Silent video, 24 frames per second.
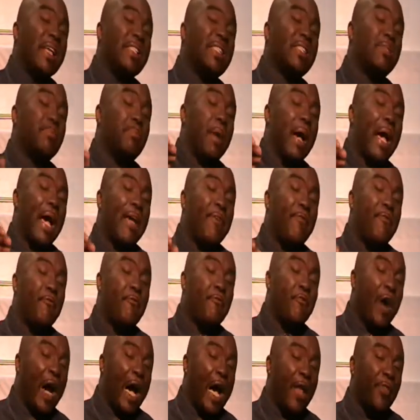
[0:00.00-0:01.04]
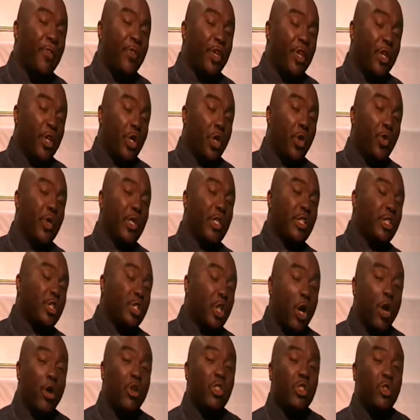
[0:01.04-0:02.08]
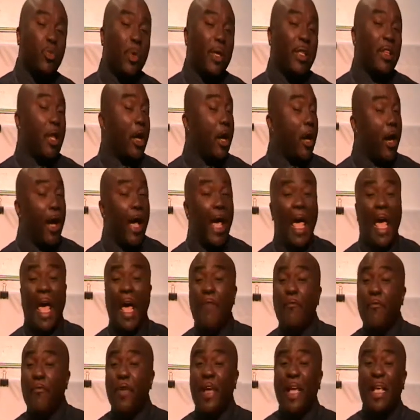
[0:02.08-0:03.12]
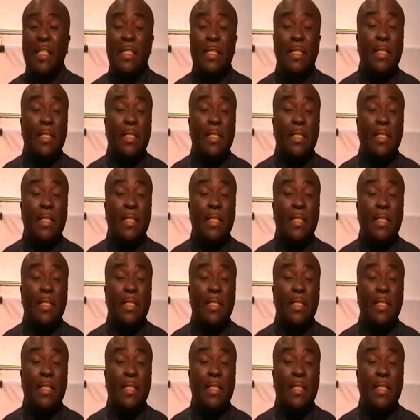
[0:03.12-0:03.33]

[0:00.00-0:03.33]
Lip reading: ask my father to go to church with her every